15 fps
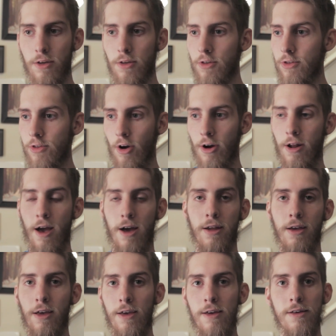start
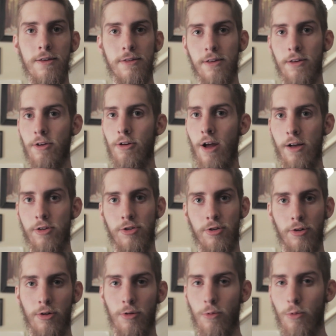heading east and you're not
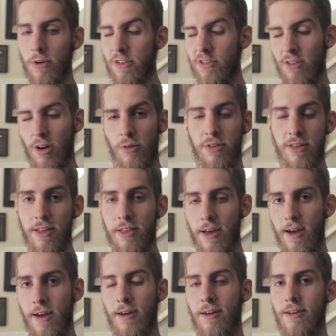sure which roads to
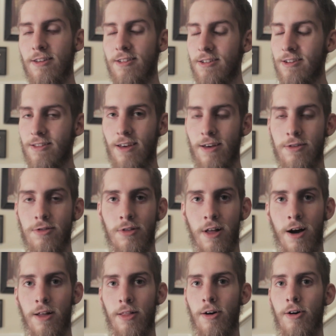take, it's going to take you a
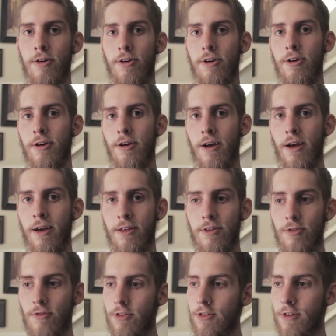lot longer and
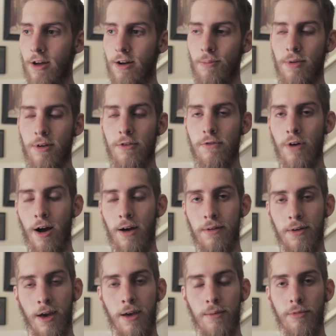you're just kind of be
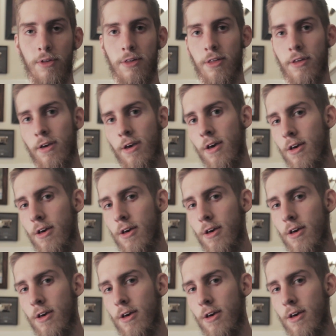driving aimlessly.